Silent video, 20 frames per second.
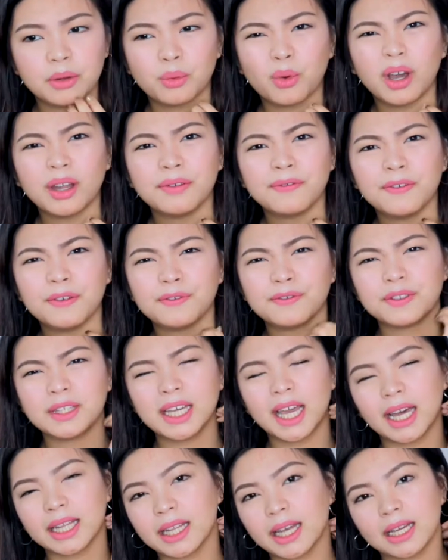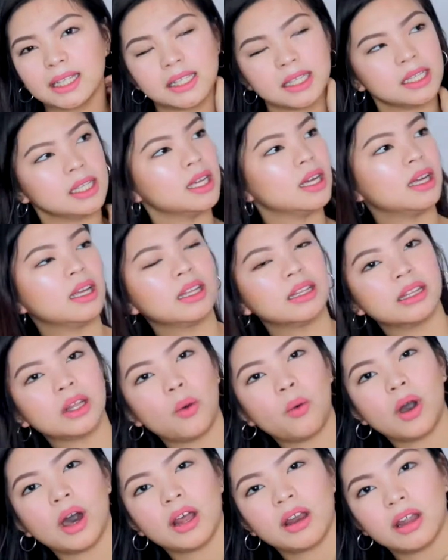$150 ata kasi
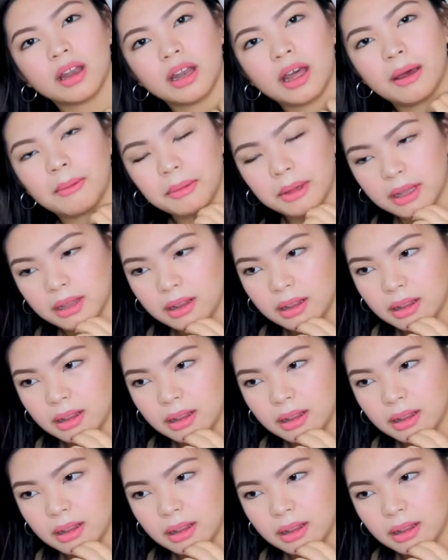natawaran namin.